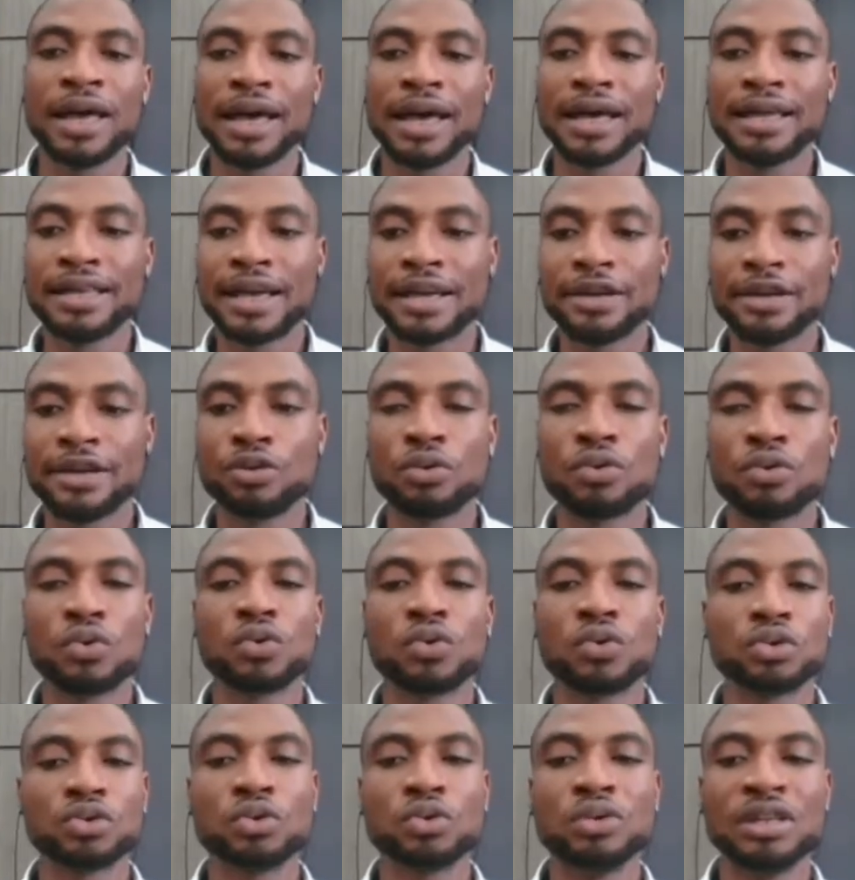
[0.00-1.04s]
and then you're
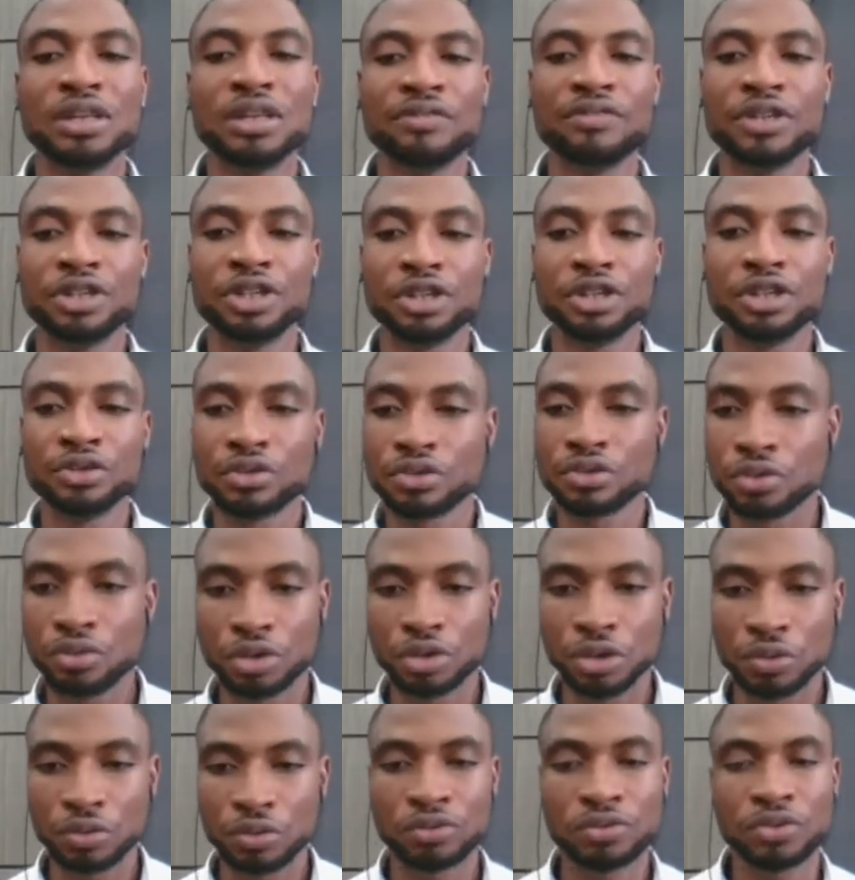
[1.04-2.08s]
also leveraging
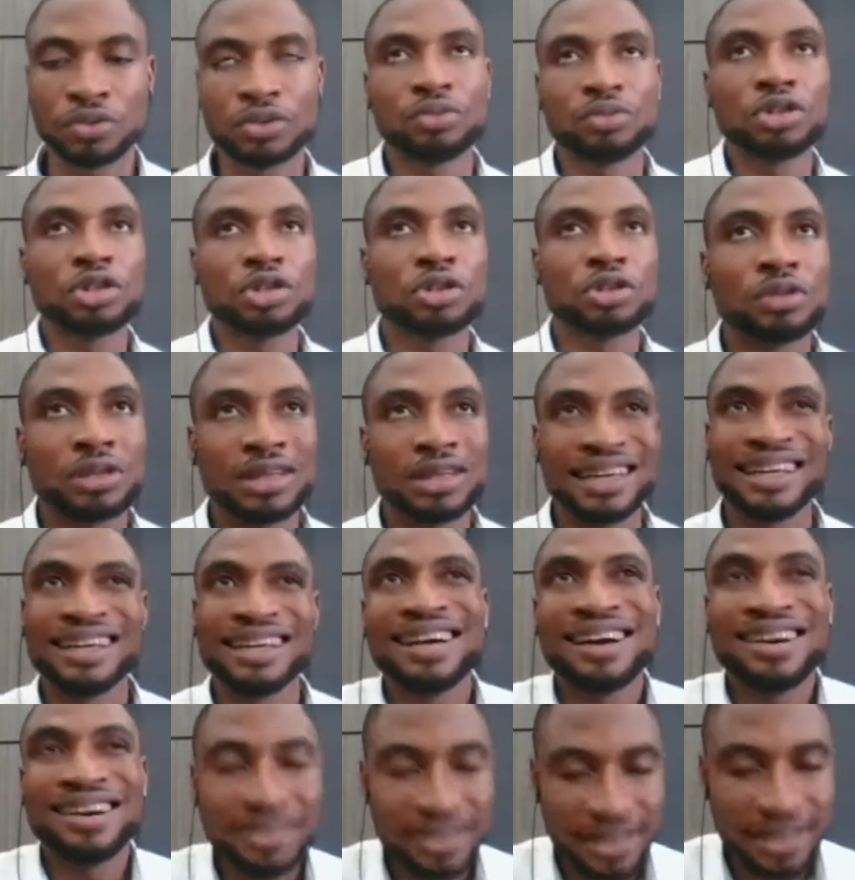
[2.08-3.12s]
social in
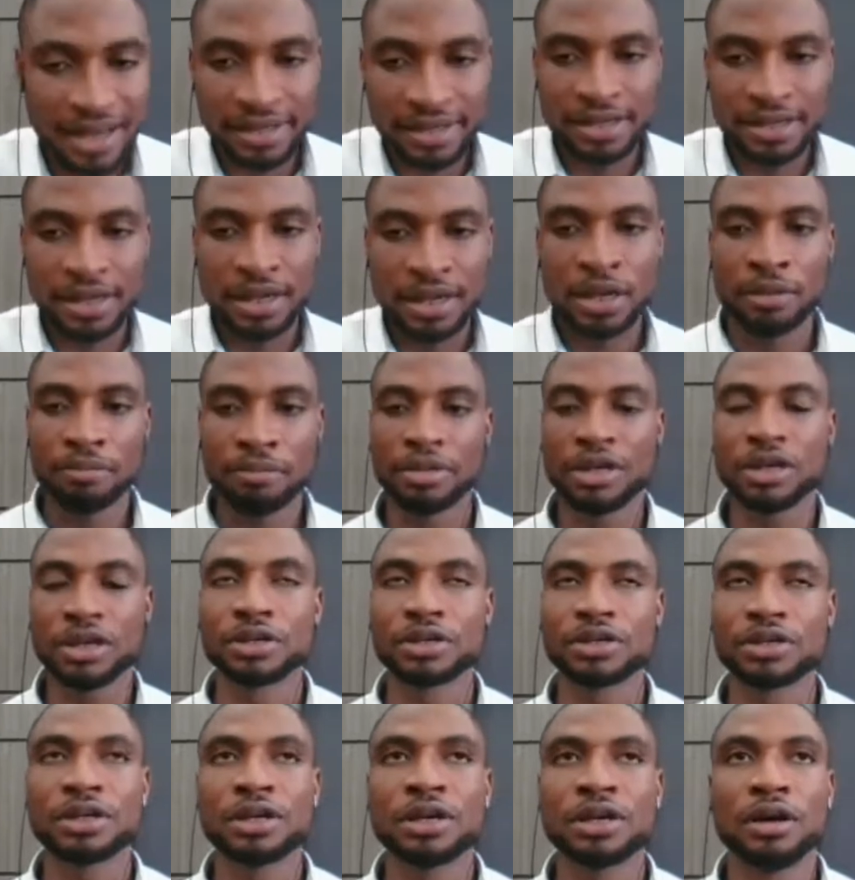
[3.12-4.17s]
context,
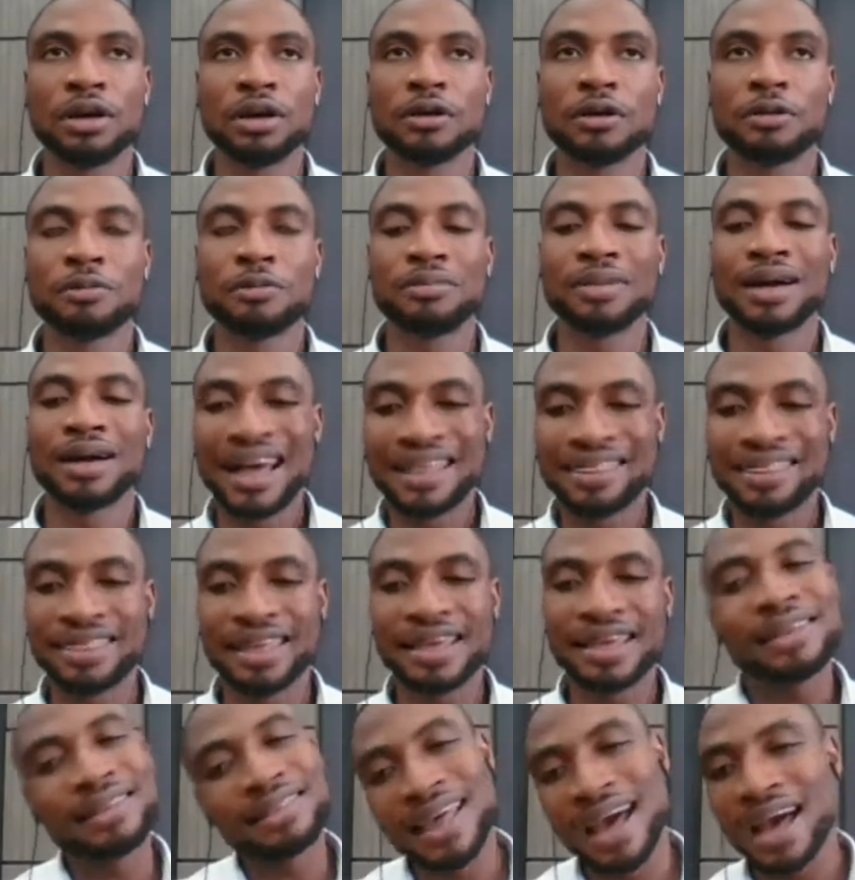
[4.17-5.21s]
because I
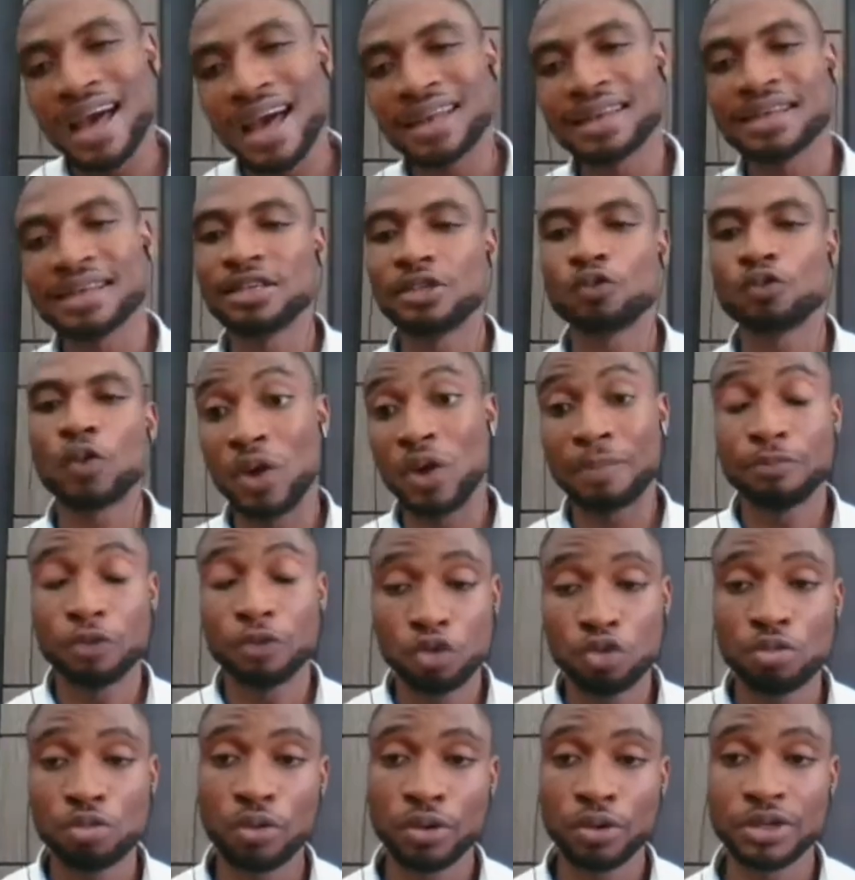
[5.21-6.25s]
think that is Web
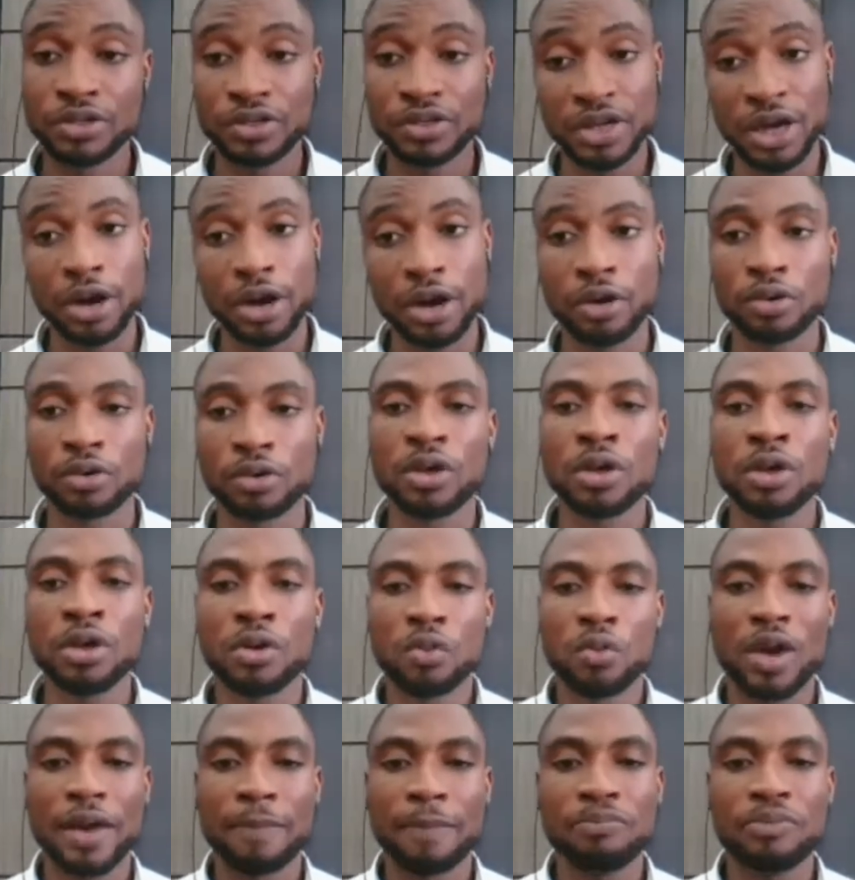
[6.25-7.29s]
2.0
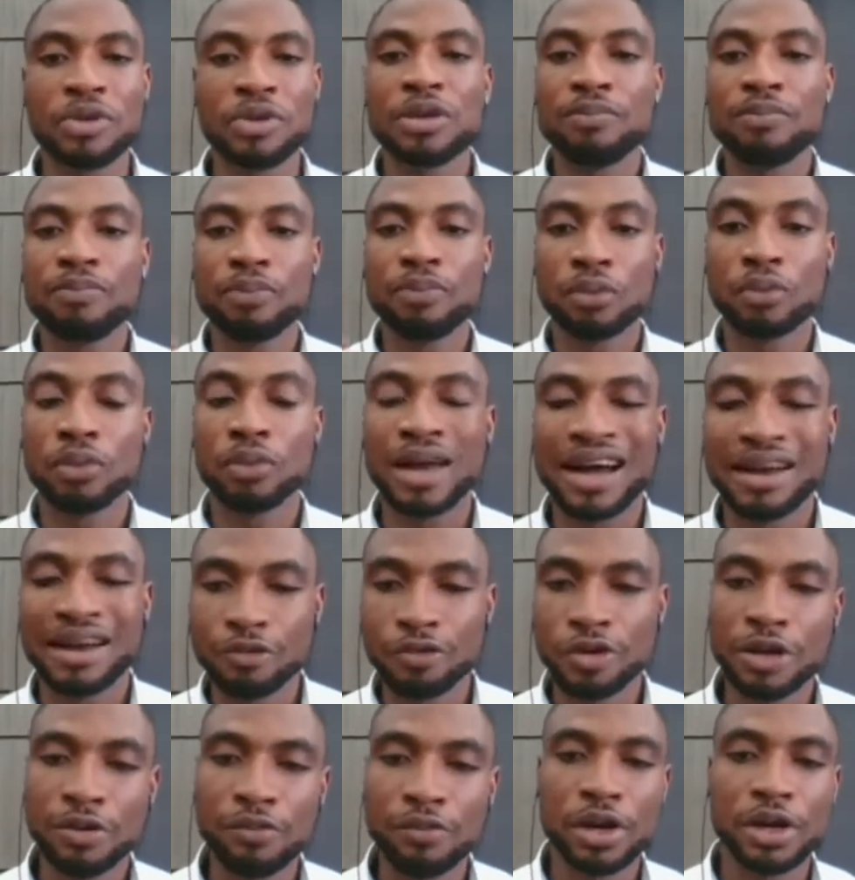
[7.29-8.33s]
where people are
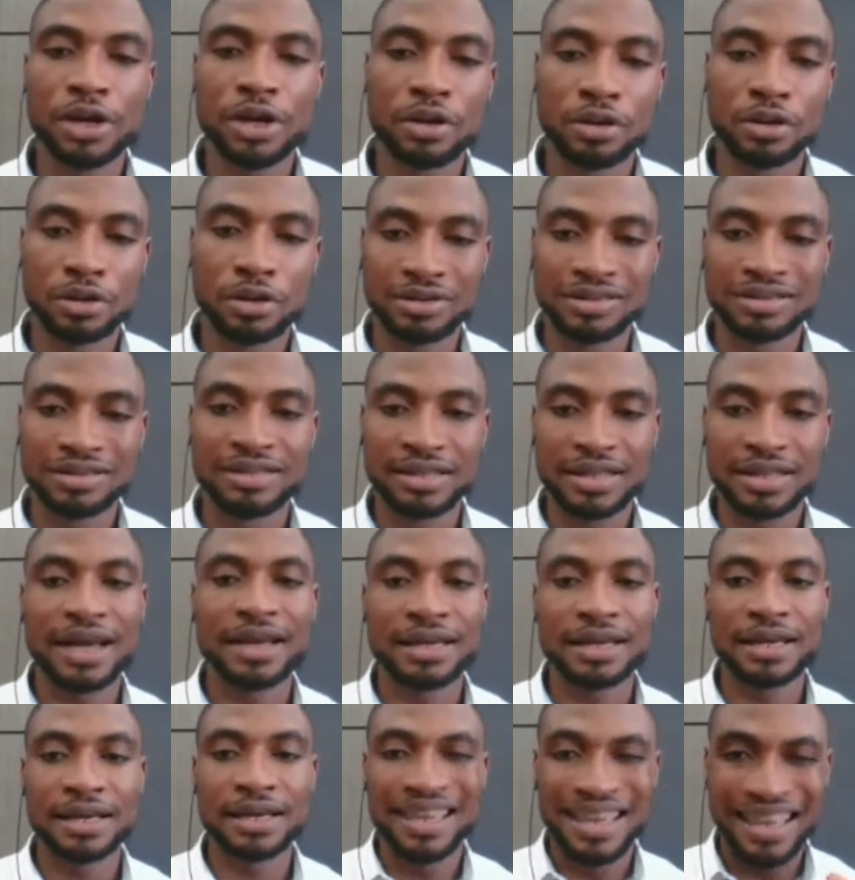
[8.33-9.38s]
really
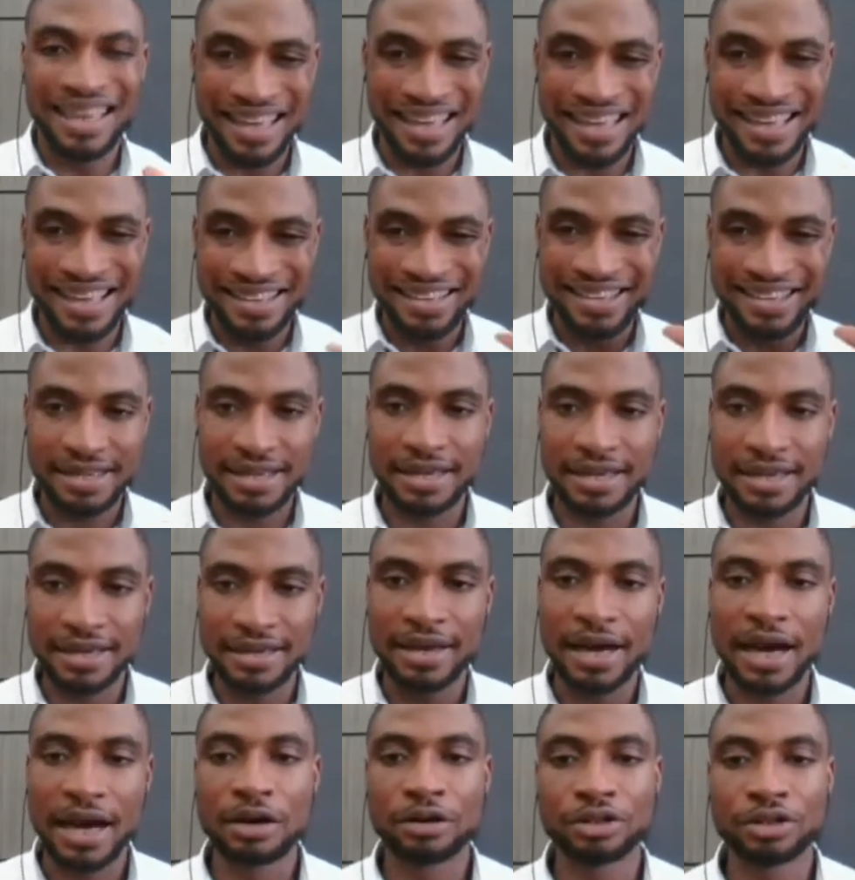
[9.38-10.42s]
understanding it in
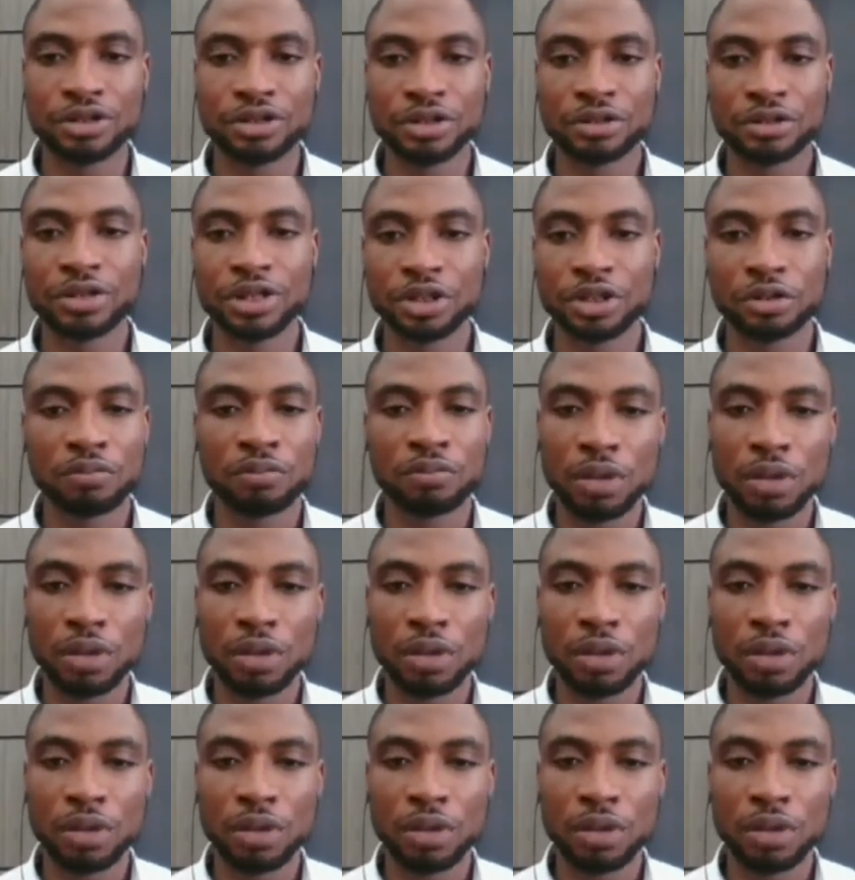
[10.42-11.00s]
our generation.